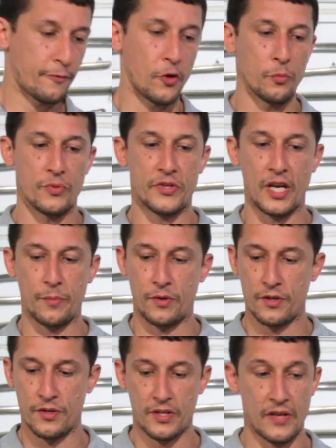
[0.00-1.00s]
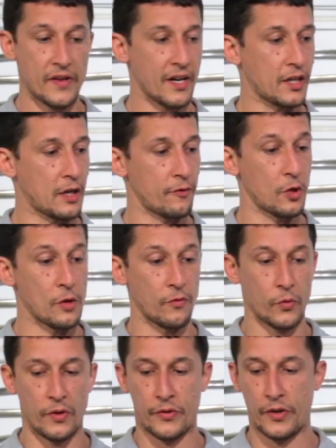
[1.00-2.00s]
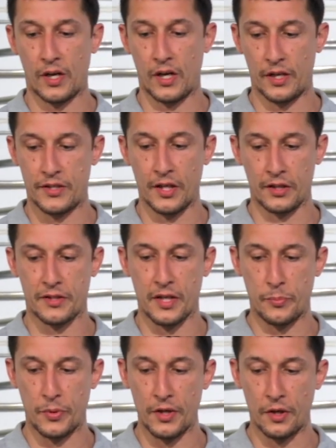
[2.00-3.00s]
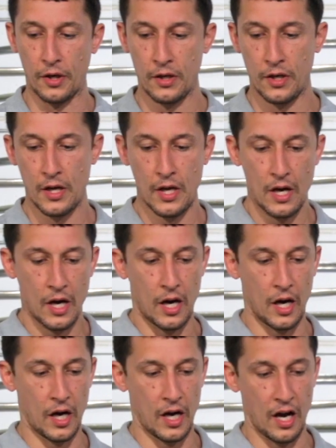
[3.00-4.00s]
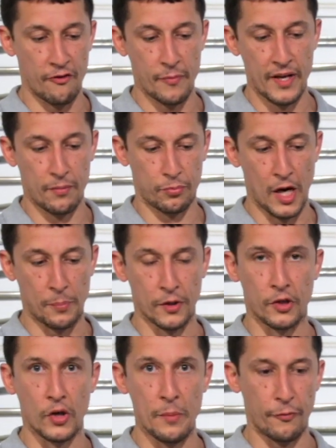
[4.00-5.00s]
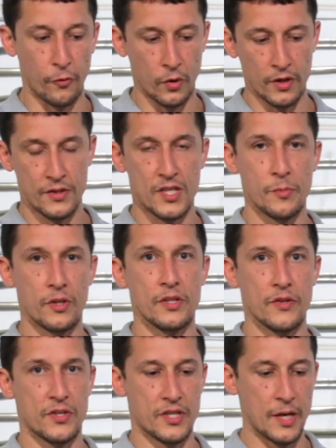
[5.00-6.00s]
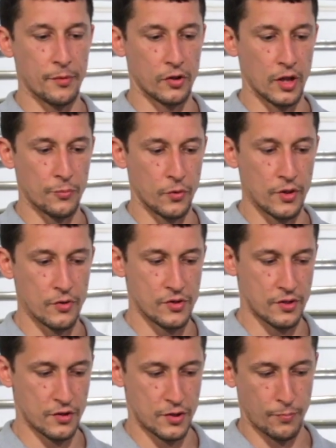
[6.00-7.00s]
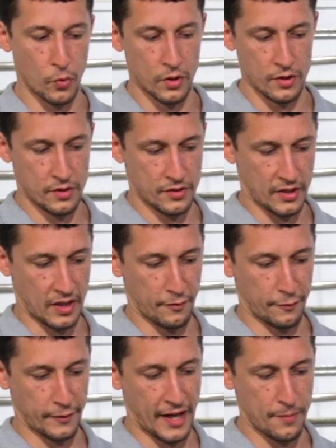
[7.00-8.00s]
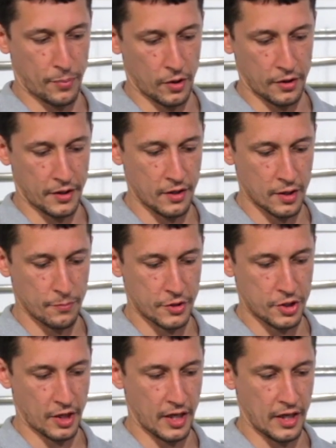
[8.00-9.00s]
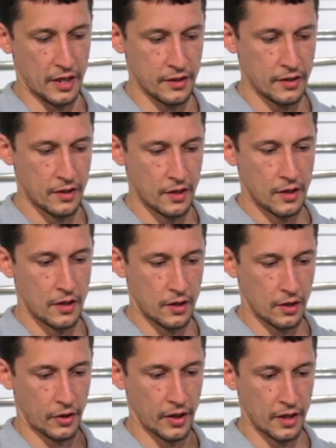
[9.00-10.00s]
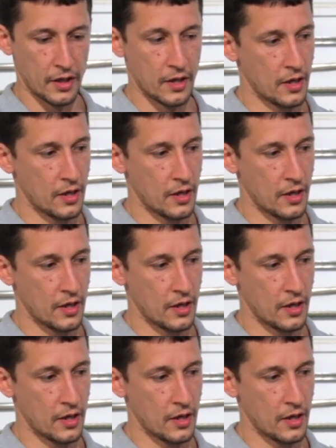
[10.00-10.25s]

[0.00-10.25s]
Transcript: foam sabers. And then I covered over with duct tape here. I've made a proper grip for it, similar to the saber grip we use in the sport. It's got a flat part here to put your hand, okay.